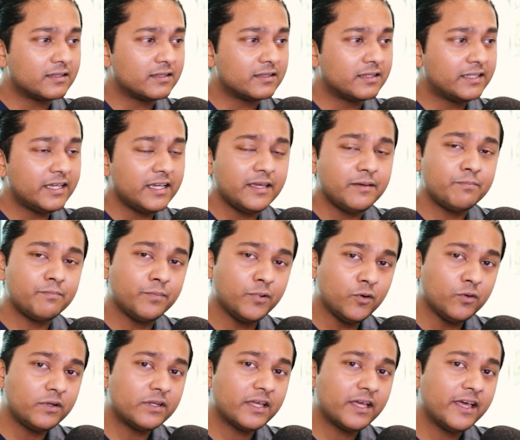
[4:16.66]
They
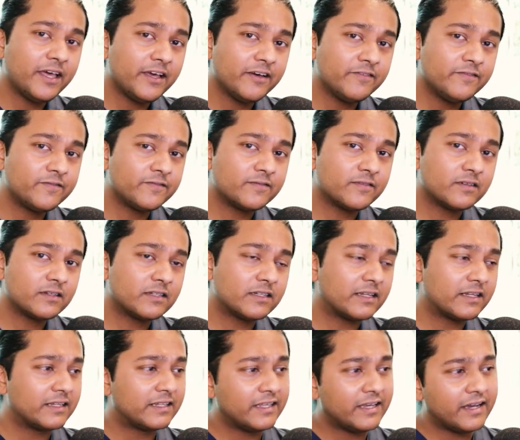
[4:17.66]
both have
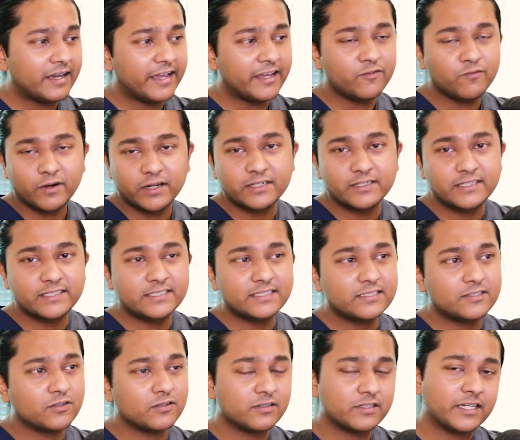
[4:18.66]
their
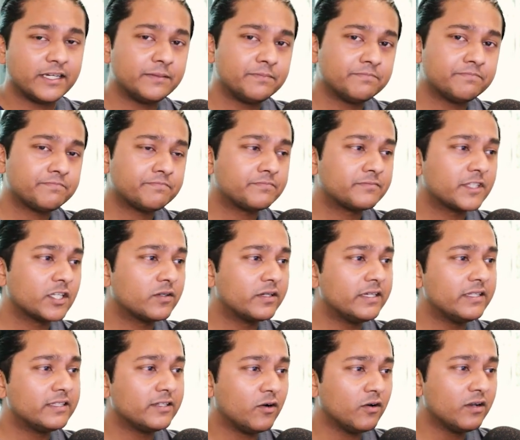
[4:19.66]
advantages on time.
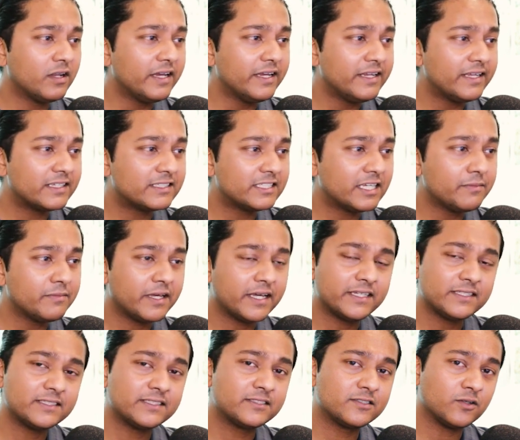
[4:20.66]
Okay, the online exam
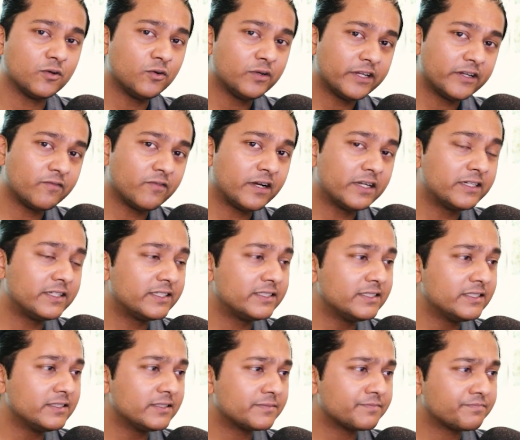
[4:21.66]
has its own
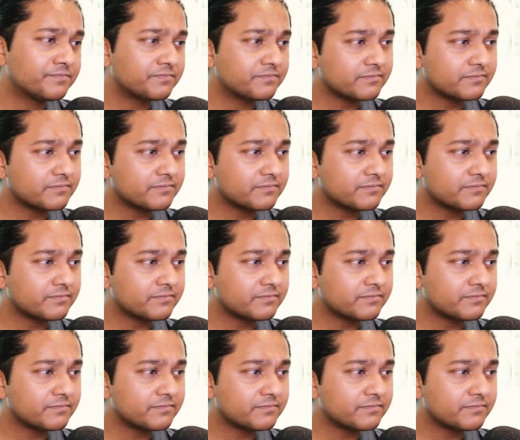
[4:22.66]
advantages.